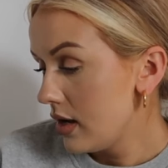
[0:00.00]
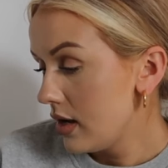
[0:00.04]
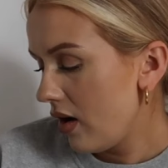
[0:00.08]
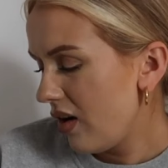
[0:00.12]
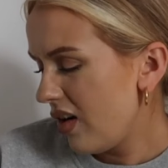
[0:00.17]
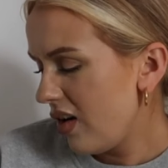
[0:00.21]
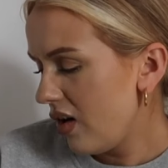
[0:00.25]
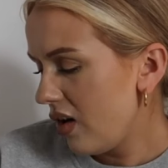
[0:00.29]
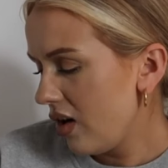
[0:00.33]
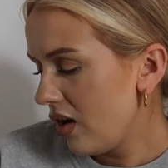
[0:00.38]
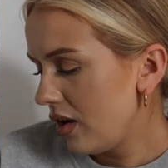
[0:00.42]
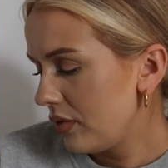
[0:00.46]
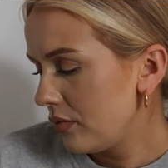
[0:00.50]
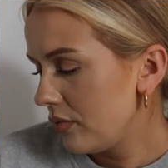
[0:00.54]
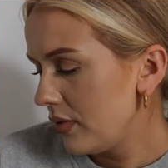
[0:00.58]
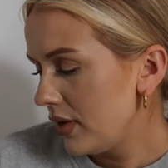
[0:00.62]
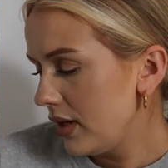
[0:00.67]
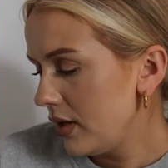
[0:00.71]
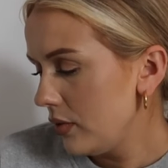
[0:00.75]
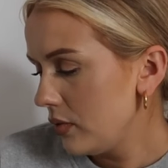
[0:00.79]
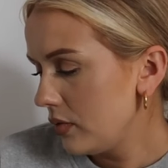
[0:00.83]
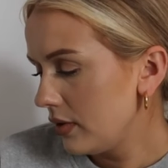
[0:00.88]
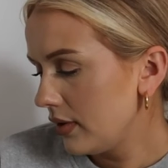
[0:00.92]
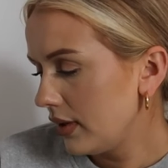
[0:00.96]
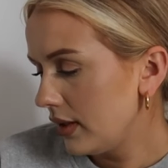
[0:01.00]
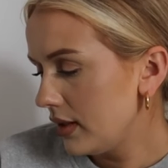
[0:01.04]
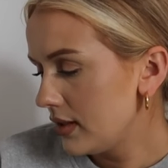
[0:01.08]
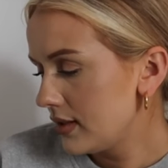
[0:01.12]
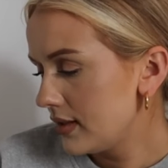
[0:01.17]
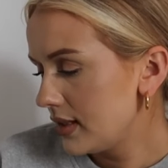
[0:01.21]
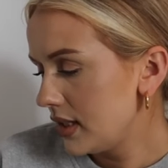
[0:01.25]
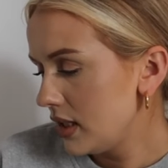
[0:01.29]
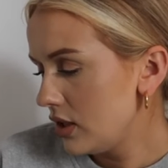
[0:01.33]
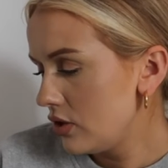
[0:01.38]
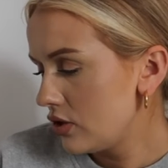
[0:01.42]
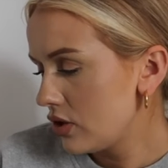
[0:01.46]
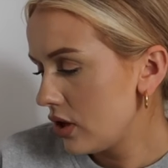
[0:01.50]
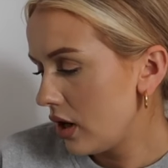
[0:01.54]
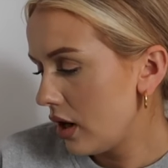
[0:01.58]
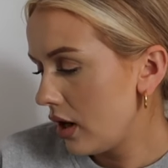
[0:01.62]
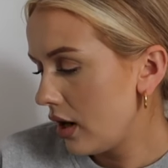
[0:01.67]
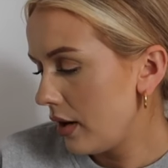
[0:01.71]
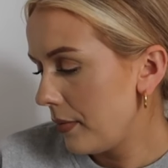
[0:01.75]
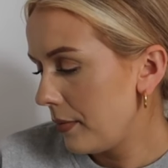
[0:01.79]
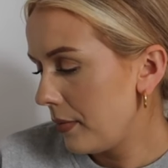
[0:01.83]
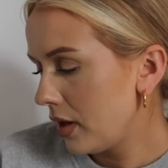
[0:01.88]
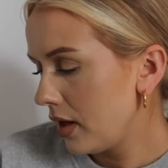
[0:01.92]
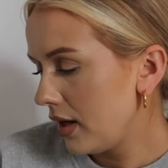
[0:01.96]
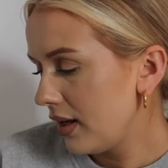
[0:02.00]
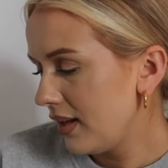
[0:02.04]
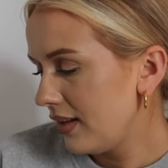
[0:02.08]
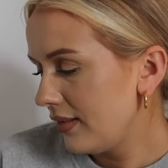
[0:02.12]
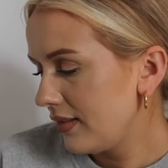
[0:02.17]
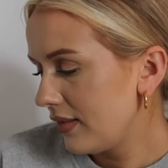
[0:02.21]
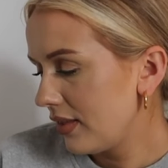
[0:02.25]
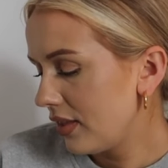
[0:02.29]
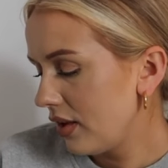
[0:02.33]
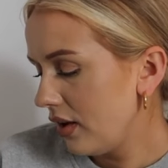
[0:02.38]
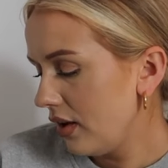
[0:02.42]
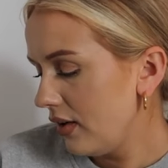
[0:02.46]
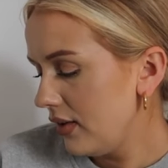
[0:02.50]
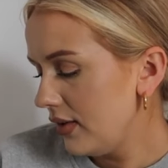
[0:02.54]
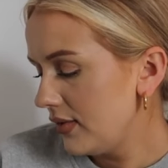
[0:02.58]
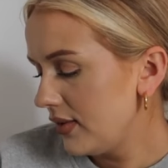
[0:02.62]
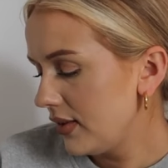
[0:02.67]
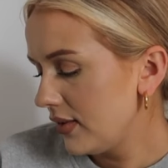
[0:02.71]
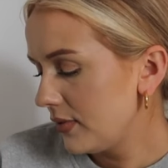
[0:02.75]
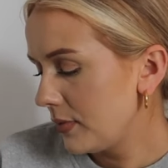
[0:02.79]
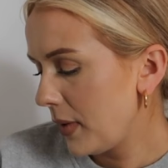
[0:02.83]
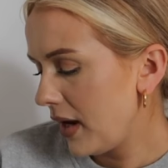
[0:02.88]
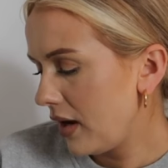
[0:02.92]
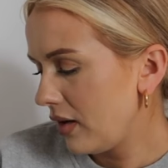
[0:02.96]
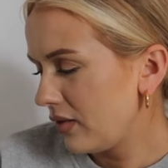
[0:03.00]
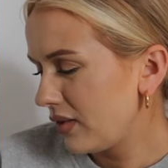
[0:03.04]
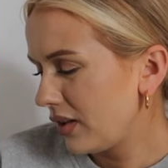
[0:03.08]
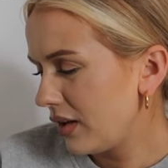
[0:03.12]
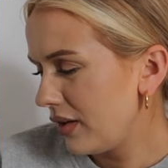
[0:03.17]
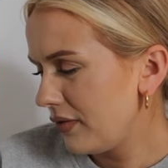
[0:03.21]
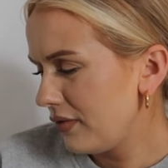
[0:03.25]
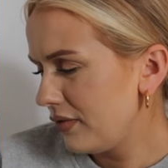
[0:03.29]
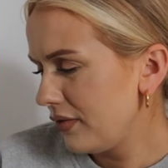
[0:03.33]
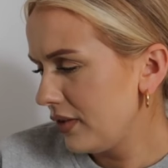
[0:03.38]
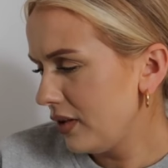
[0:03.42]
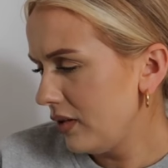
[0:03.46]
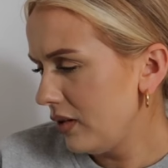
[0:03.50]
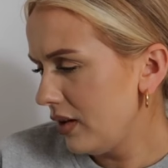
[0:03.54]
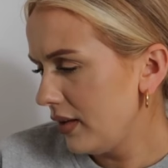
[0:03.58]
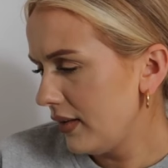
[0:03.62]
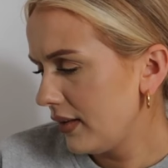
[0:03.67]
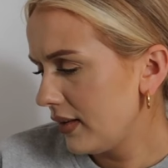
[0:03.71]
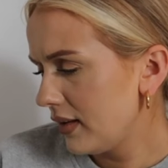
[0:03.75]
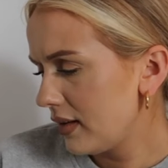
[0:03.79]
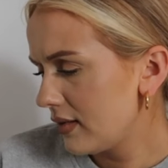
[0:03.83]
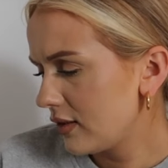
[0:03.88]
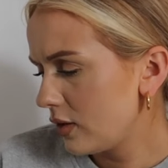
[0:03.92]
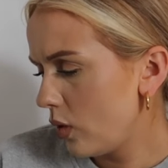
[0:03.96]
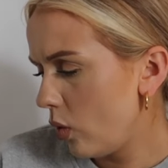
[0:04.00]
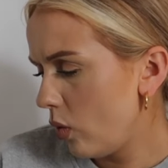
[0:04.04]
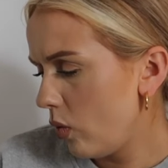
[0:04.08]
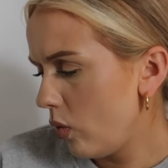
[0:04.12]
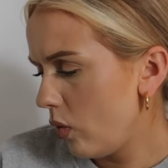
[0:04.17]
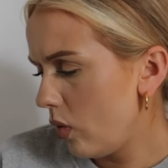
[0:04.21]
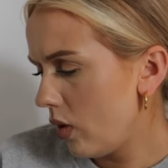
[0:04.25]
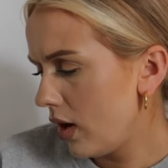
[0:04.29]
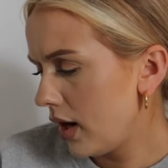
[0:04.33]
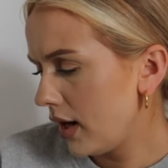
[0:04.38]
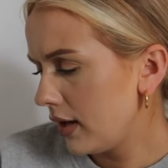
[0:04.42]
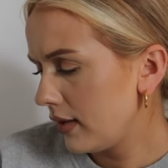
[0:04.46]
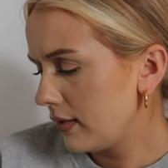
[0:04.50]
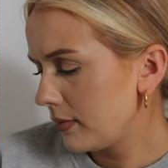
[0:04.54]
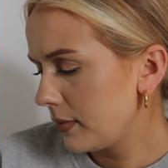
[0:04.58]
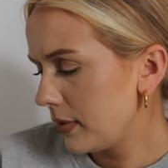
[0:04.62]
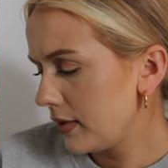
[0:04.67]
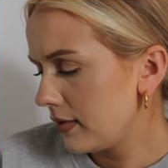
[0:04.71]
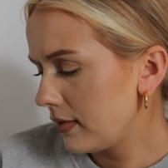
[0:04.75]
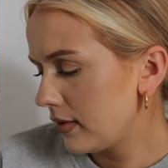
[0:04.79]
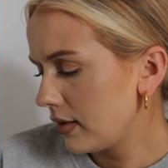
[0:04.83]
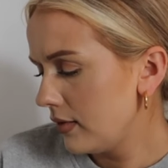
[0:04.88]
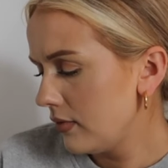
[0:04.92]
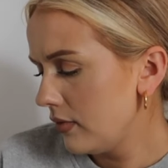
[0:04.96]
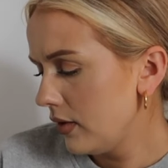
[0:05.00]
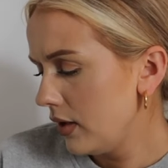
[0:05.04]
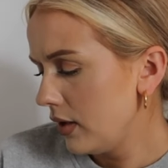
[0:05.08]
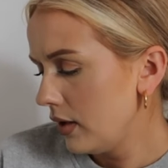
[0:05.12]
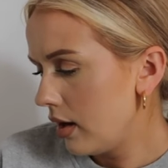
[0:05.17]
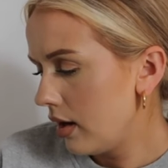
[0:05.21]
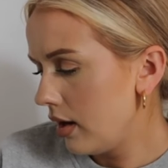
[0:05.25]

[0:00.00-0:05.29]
Oh, I really want this t-shirt, but it's £36 and I feel like that's quite expensive.